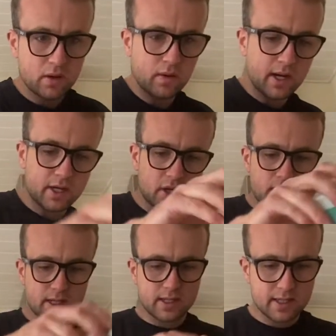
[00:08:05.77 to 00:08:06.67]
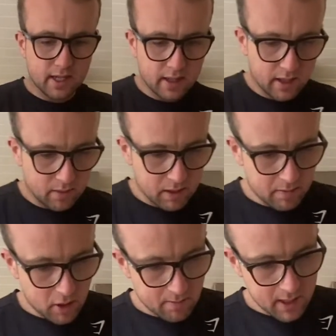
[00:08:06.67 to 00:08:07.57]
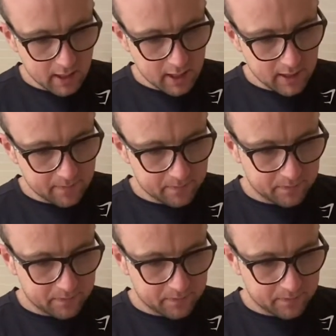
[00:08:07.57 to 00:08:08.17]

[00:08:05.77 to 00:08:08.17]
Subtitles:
what I do is I stick a little bit more milk in.